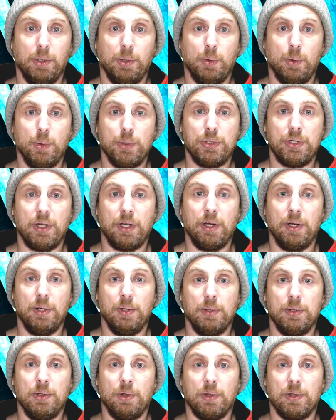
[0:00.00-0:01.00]

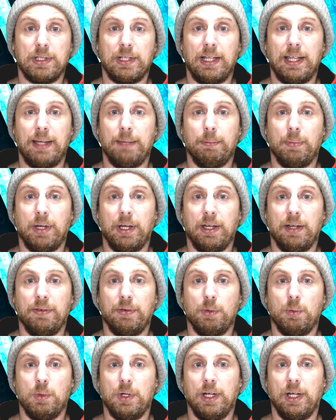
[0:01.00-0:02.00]
Also, not to let my
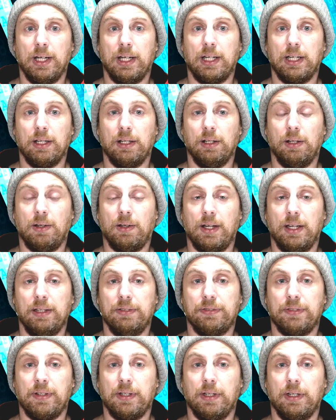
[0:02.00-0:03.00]
other work
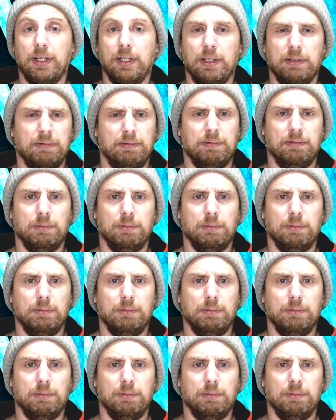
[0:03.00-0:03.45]
life as